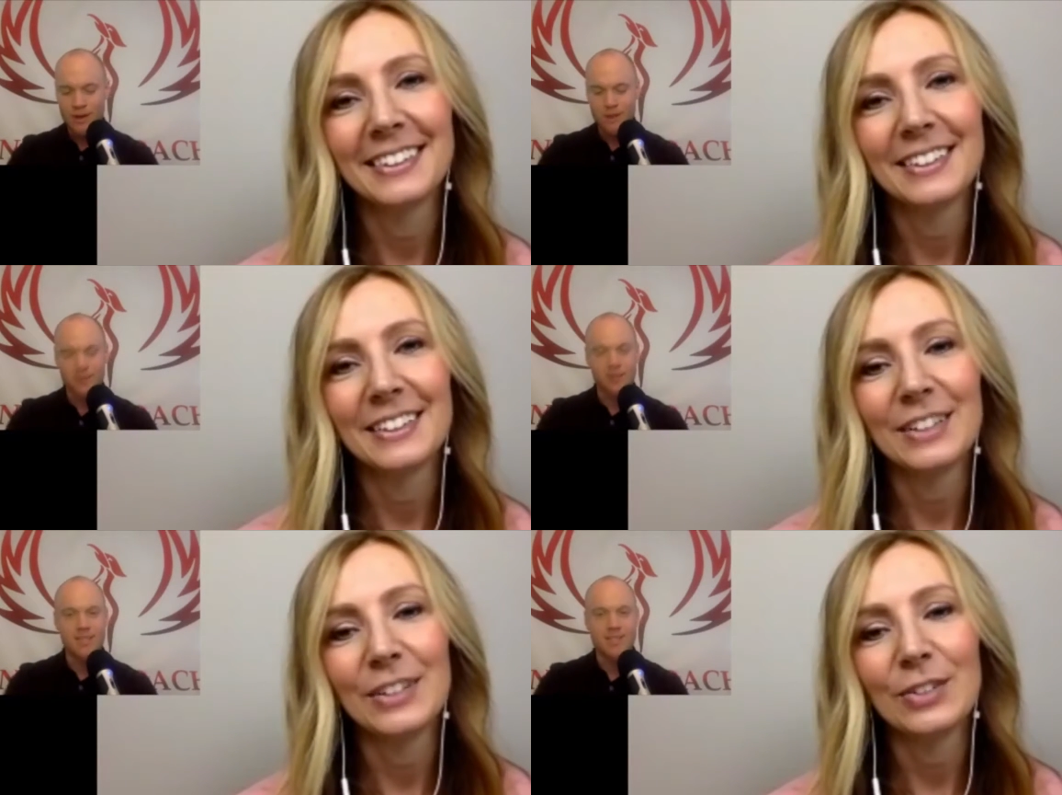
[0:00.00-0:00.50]

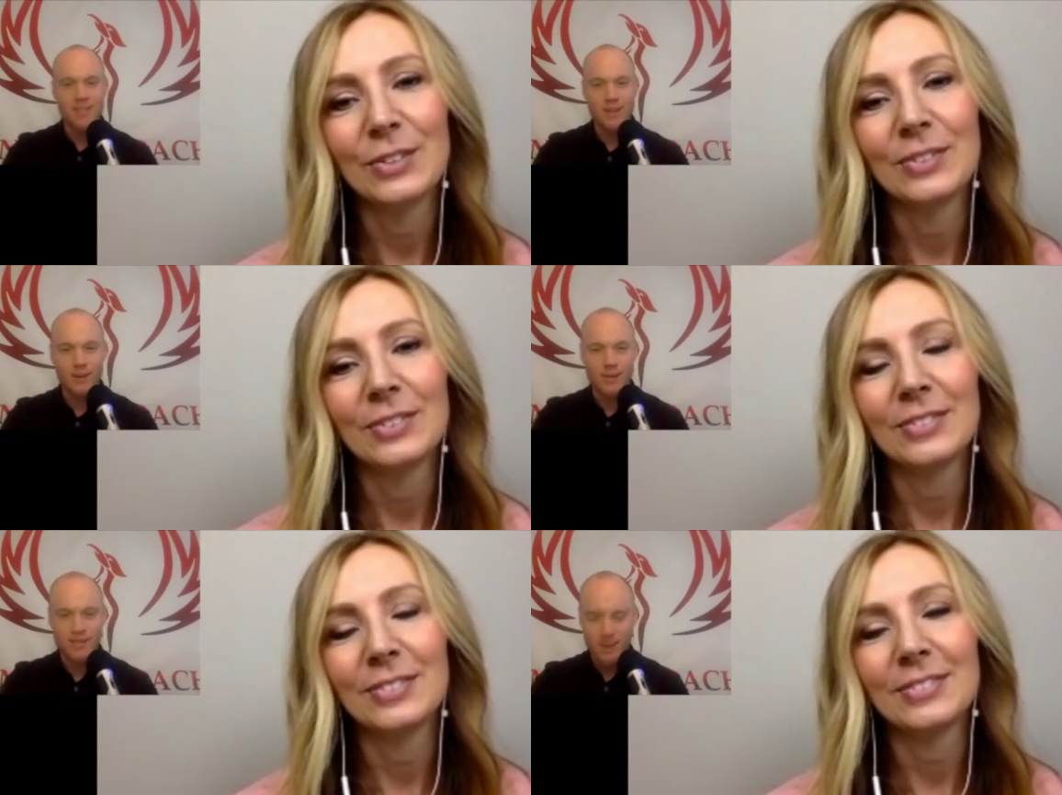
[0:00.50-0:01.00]

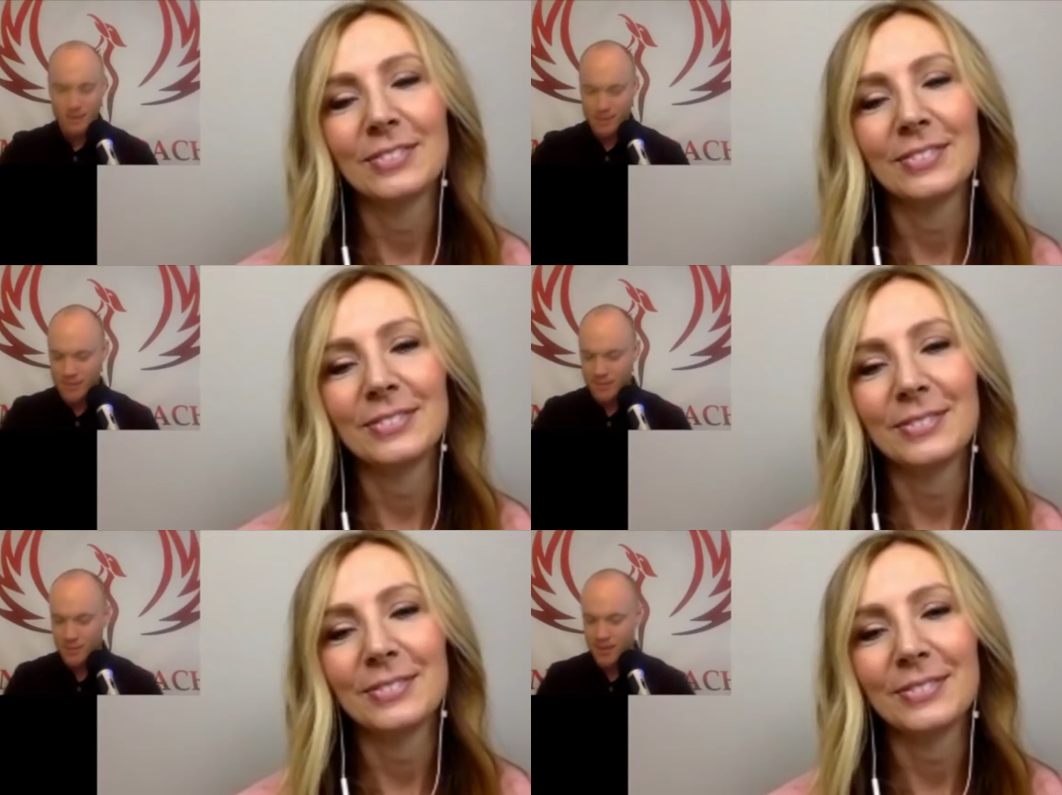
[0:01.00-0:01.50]
Speaker 1: Melissa, what's up,
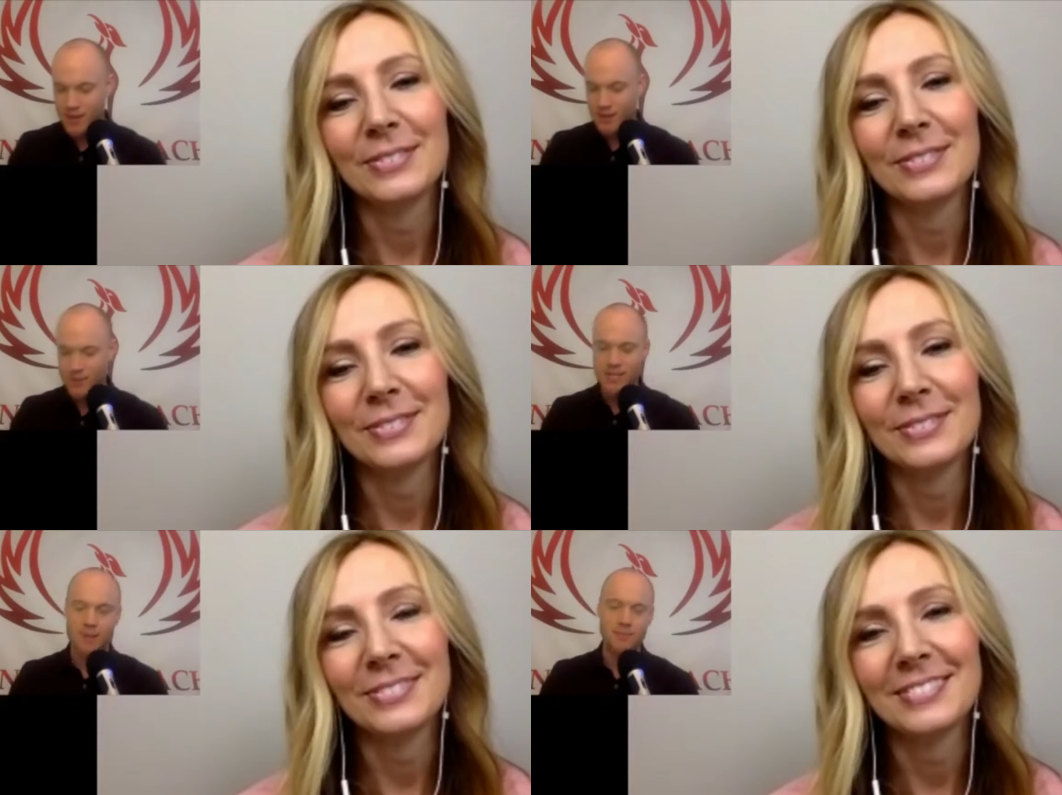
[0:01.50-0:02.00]
CB?
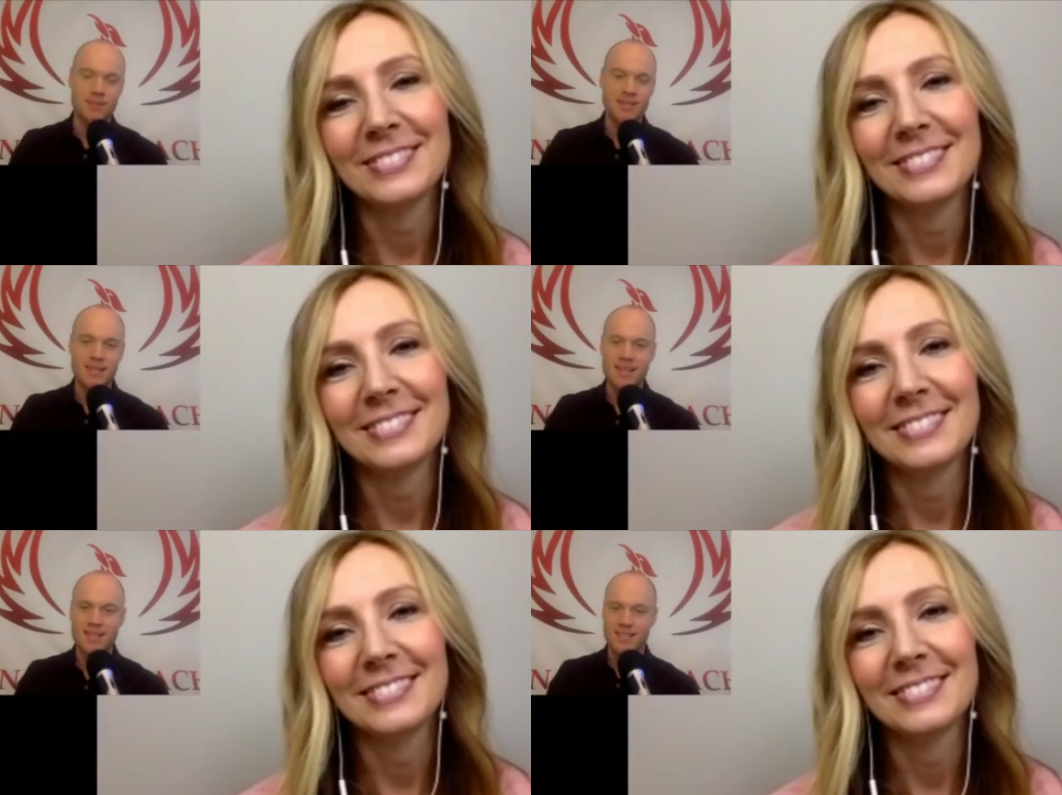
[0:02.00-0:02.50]
What's up,
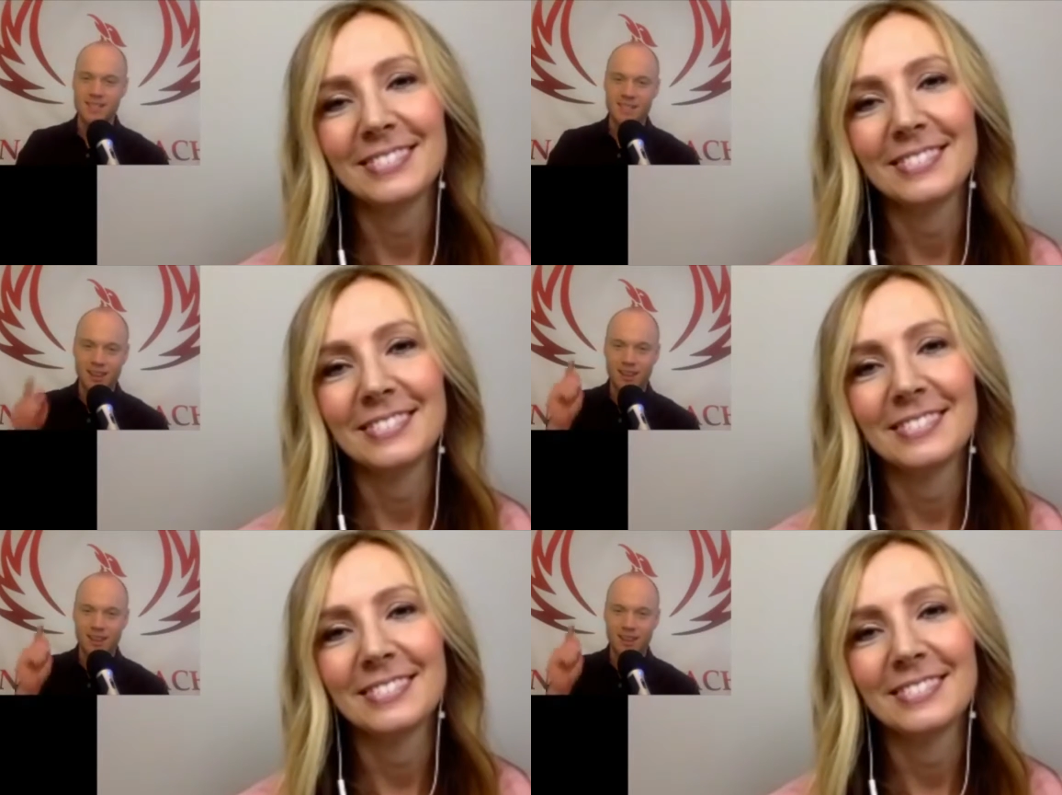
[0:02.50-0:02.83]
Denise?